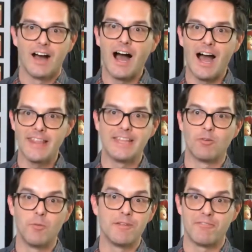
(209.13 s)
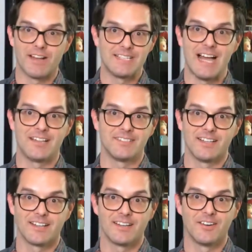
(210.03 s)
I think will be
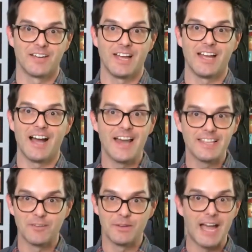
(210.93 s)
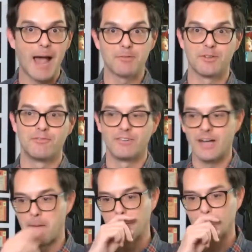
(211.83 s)
fantastic. Okay, I think it will be absolutely
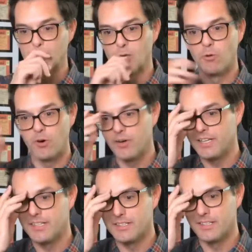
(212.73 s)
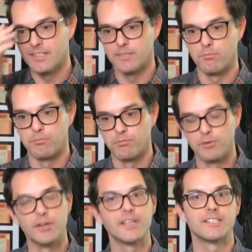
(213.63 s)
phenomenal. Joe Rohde is is a
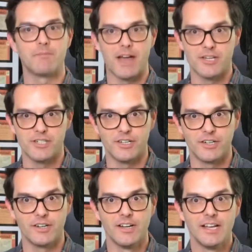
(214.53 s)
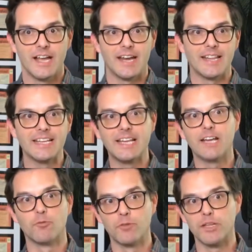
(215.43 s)
brilliant Imagineer, and I think he
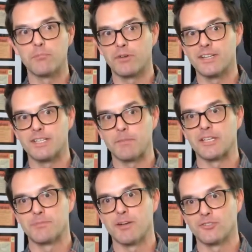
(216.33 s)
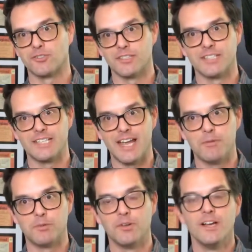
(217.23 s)
can really bring something special to the
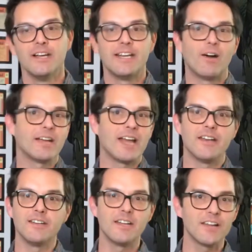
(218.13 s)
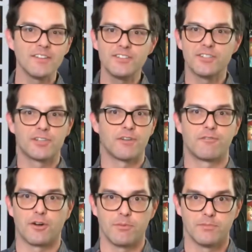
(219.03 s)
table. Now, again, none of this is
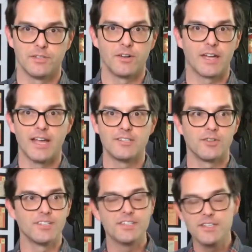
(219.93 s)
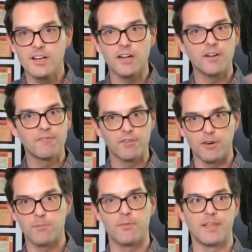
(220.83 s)
confirmed. Okay, so this isn't a
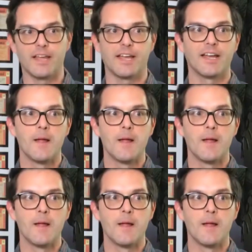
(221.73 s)
confirmed thing,